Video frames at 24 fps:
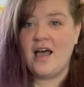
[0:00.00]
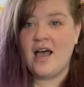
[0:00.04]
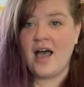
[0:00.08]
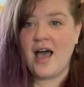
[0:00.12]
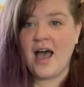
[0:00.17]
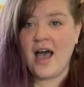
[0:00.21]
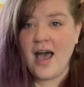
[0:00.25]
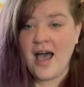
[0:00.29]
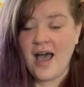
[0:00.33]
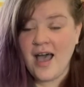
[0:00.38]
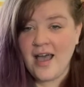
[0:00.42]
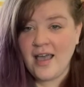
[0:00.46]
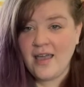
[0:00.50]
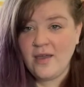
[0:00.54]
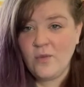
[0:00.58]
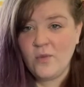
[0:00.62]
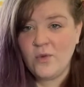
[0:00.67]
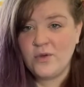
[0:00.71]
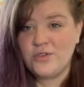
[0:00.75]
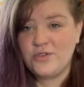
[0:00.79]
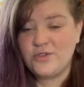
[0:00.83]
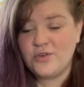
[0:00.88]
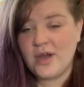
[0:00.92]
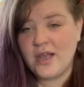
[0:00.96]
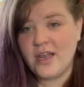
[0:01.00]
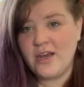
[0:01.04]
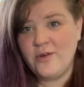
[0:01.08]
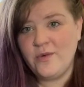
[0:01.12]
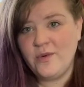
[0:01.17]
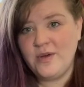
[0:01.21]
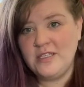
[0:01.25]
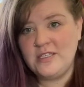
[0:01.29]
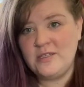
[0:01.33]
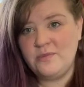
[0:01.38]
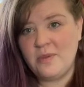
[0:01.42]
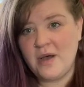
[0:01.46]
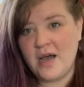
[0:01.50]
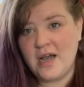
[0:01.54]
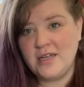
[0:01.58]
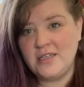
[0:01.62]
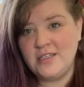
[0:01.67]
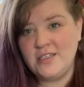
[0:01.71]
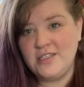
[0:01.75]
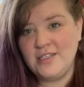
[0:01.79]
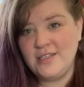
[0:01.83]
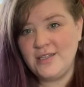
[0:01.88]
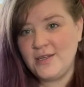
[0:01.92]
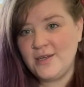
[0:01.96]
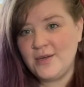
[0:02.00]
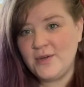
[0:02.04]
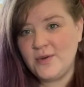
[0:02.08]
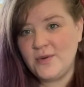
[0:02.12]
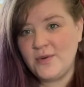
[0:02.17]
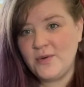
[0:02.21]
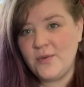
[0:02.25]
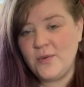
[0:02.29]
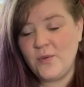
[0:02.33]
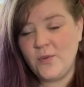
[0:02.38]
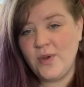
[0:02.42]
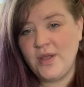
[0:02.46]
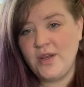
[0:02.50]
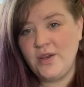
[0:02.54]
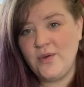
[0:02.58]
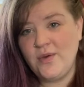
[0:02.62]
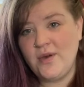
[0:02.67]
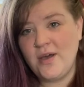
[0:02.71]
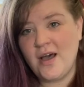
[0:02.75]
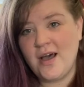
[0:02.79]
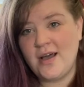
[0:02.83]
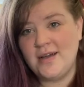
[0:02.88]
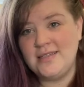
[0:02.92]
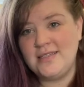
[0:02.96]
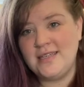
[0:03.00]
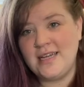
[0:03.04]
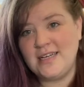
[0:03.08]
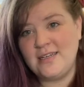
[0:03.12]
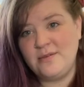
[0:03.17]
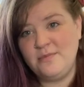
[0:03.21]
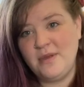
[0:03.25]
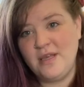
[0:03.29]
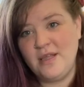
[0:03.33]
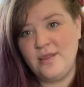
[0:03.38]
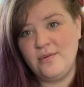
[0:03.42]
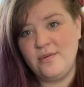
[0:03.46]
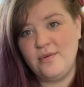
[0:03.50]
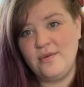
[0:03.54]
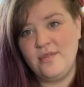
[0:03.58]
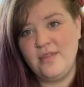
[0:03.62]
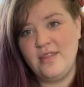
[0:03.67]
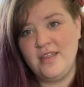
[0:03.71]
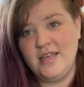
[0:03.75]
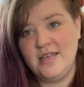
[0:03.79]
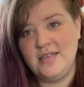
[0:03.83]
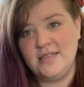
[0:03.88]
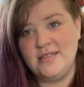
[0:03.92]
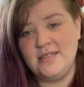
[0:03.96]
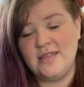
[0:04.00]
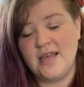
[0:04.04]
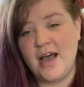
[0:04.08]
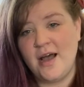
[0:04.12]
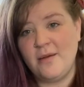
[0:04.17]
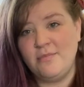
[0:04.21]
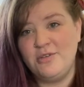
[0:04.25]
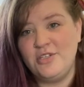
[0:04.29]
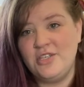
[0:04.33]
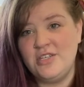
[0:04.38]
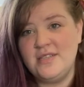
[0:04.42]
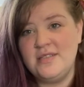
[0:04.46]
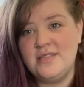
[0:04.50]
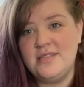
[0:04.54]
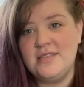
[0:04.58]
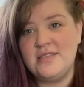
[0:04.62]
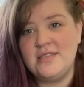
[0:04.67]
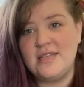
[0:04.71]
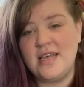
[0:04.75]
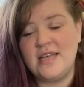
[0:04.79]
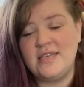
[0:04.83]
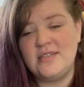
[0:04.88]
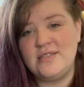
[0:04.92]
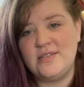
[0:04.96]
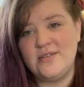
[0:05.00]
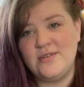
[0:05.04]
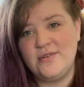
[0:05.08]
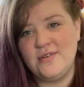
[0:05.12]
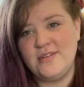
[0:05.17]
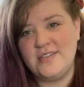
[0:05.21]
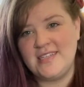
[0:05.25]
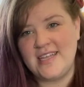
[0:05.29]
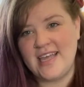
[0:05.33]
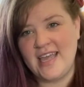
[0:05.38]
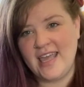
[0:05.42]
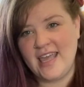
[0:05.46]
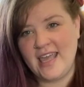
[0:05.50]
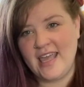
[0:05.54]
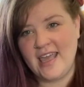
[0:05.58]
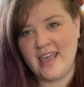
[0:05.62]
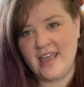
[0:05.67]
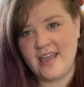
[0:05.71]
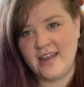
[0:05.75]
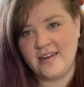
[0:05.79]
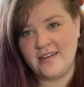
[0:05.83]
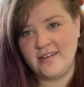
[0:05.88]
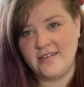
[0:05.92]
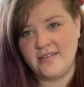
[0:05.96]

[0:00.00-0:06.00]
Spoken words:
I will try to respond to you when you contact me through these options as soon as I can.